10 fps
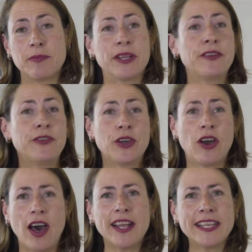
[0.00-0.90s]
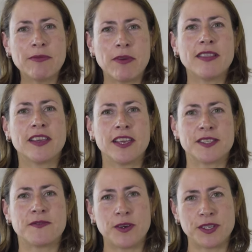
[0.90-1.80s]
But if you caught him on
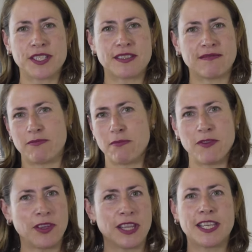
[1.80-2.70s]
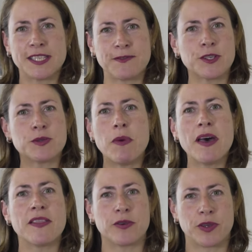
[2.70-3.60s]
his first in his first
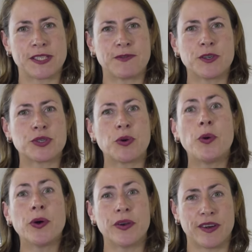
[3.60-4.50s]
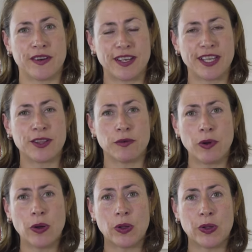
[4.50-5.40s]
month or his first quarter in the
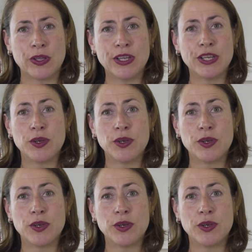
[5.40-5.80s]
role,